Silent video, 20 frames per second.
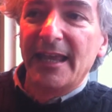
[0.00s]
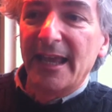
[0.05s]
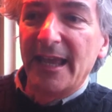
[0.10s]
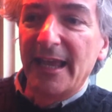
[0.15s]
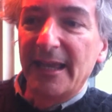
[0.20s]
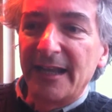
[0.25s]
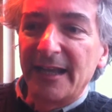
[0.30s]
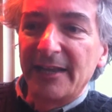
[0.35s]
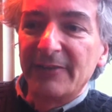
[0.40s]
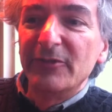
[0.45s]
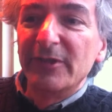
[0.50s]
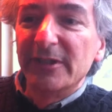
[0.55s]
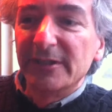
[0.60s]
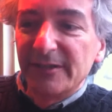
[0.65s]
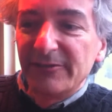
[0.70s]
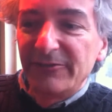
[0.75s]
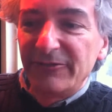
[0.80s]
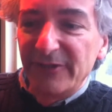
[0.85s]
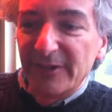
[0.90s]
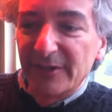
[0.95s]
And I
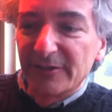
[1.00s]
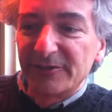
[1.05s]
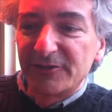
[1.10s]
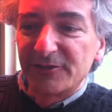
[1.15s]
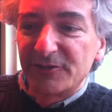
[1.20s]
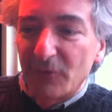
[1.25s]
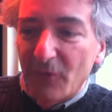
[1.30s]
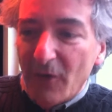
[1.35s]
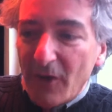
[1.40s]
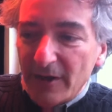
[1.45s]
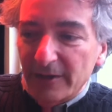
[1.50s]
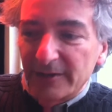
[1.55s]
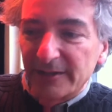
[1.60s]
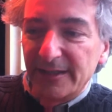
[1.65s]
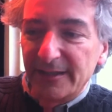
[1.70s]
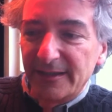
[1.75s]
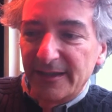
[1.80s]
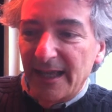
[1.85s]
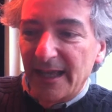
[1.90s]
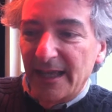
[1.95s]
really feel
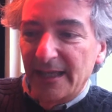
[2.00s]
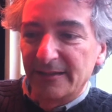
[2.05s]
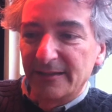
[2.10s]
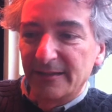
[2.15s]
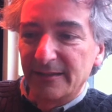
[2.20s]
strongly that